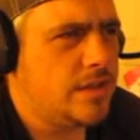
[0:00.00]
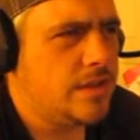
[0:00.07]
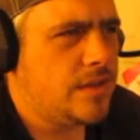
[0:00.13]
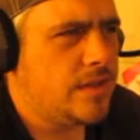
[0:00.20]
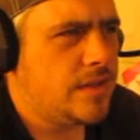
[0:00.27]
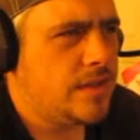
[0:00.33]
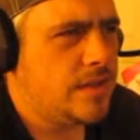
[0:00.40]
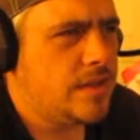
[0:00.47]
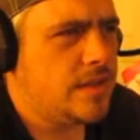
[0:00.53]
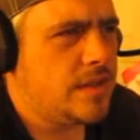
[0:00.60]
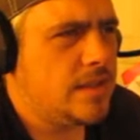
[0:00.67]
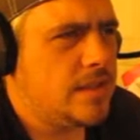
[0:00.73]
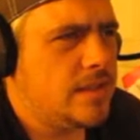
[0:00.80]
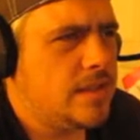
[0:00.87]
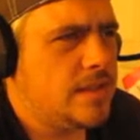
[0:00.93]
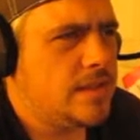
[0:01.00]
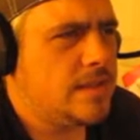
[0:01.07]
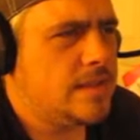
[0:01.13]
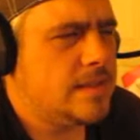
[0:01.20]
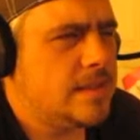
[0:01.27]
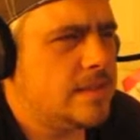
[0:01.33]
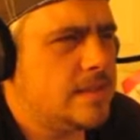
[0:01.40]

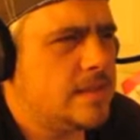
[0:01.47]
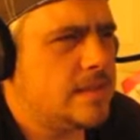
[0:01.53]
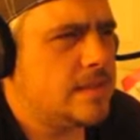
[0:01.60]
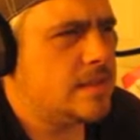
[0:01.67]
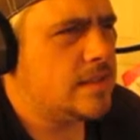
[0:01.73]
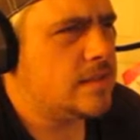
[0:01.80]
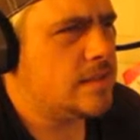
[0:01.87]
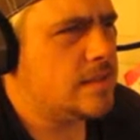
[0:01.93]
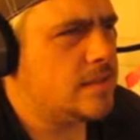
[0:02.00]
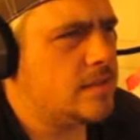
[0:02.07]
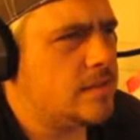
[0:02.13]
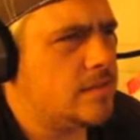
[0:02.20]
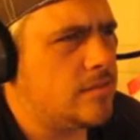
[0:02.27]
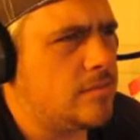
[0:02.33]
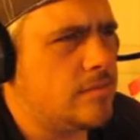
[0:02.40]
Nothing is said.